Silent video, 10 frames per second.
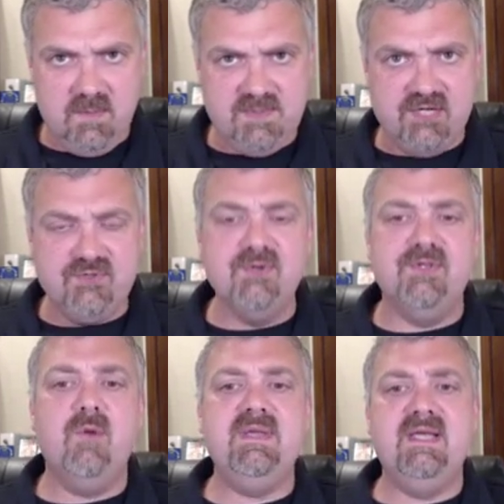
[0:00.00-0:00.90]
100%
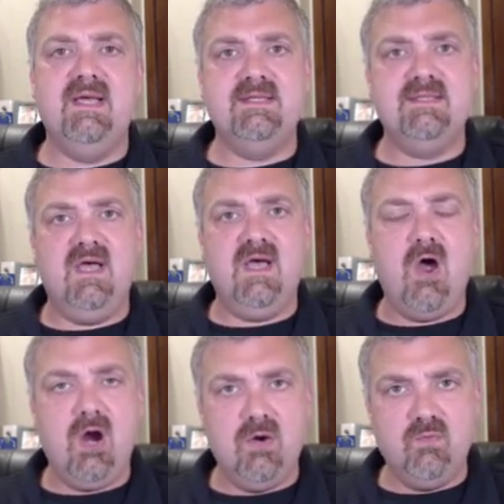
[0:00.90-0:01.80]
true though, because
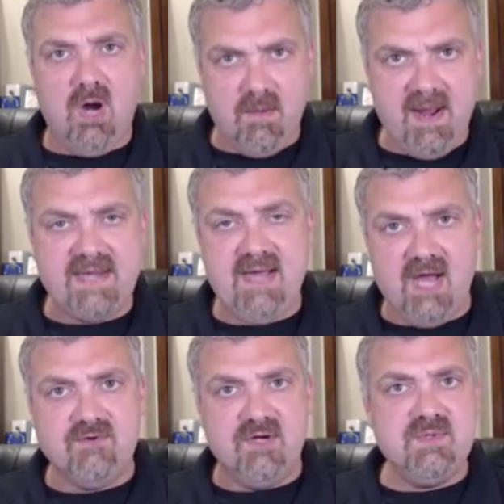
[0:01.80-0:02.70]
our
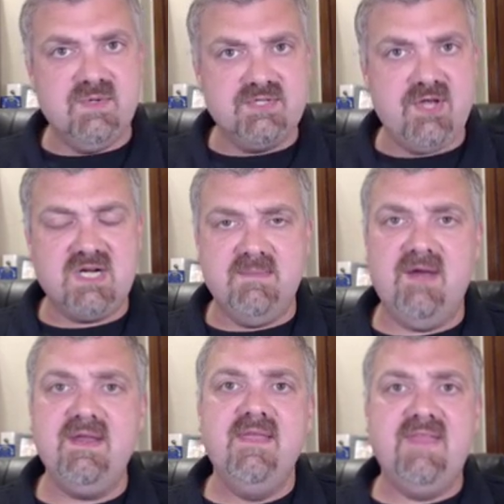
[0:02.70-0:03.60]
mitochondria, which you just
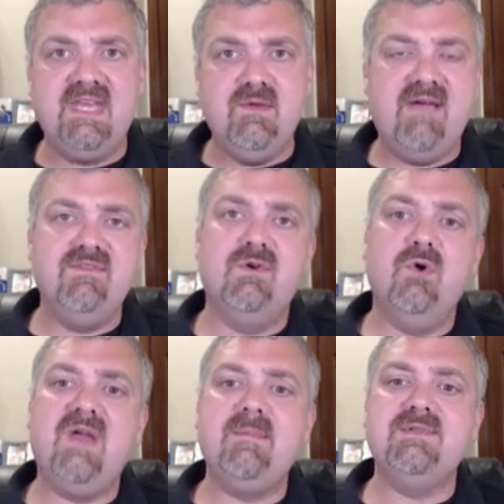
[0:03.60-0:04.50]
talked about, they do have
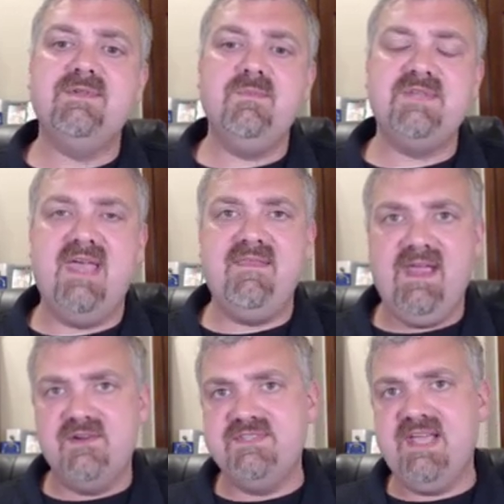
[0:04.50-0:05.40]
their own ribosomes,
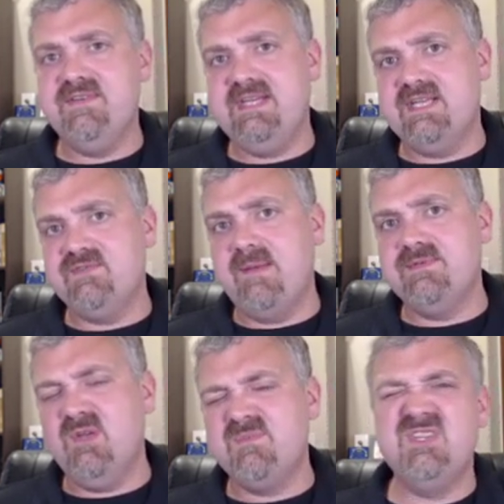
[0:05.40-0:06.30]
and they are 70S
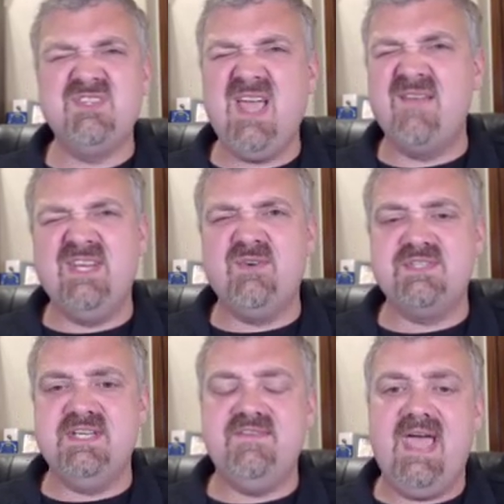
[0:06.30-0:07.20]
ribosomes. So just kind of an
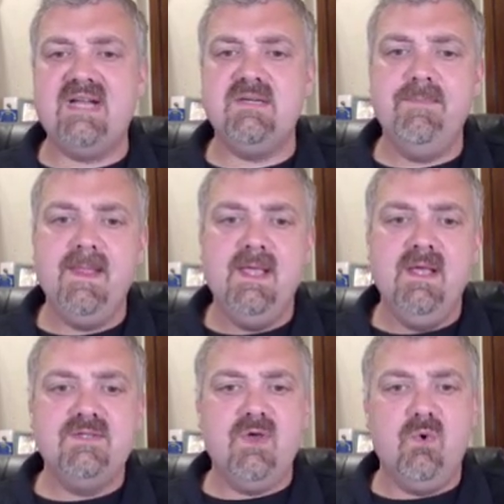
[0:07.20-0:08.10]
interesting fact.
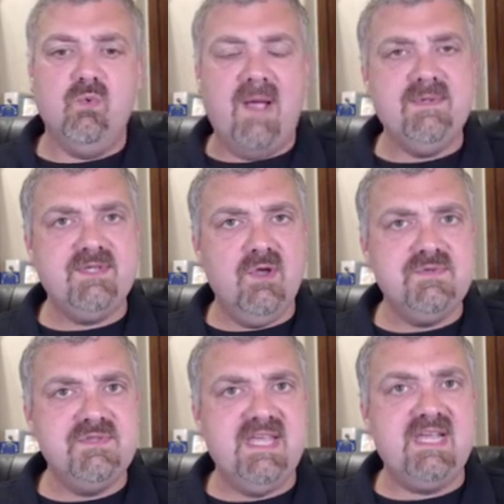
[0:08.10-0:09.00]
So
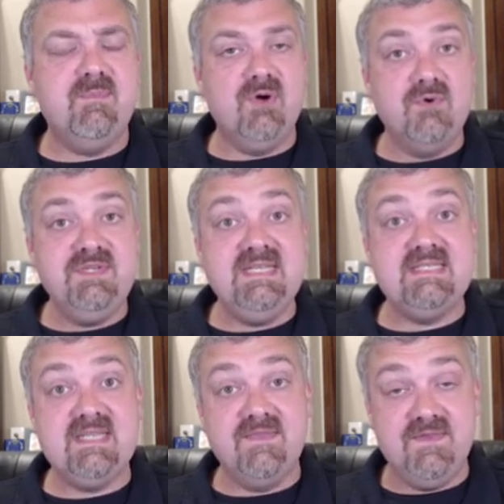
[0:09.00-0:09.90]
ribosomes, think
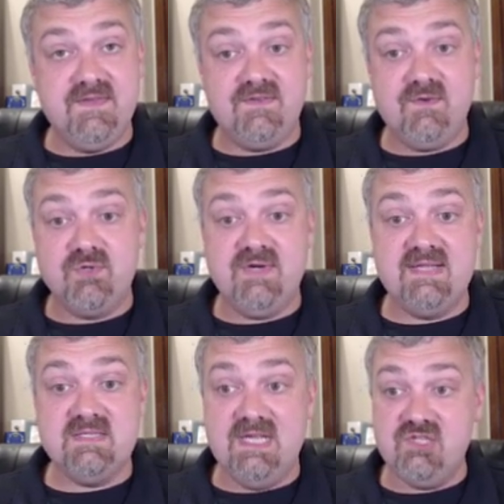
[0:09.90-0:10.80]
protein synthesis
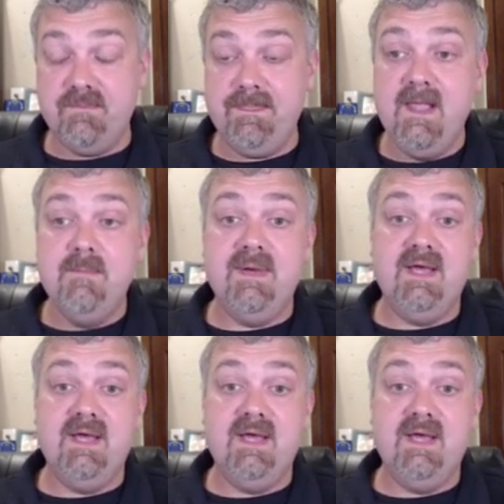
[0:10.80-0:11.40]
or translation.